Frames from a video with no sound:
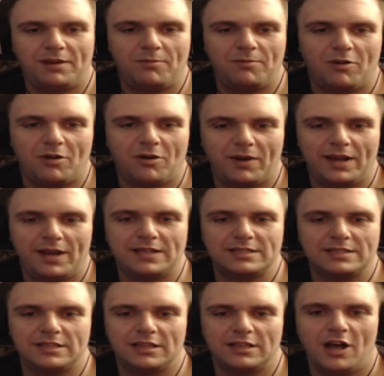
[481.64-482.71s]
more when
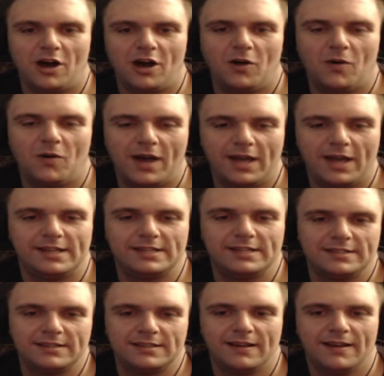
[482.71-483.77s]
he's long
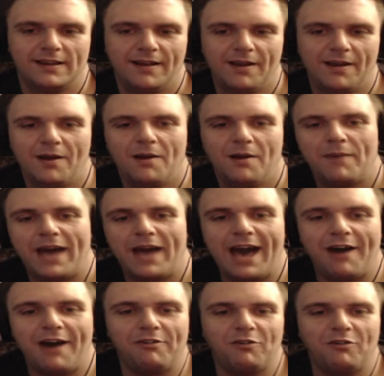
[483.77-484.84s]
ways.
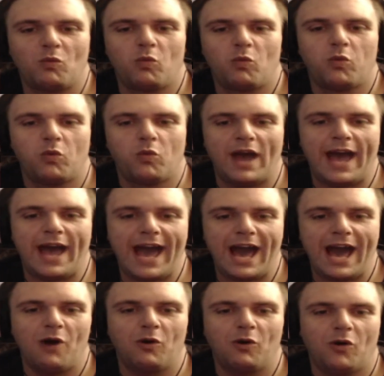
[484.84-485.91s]
How
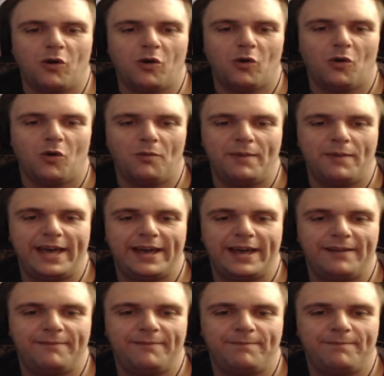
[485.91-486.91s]
cool, man.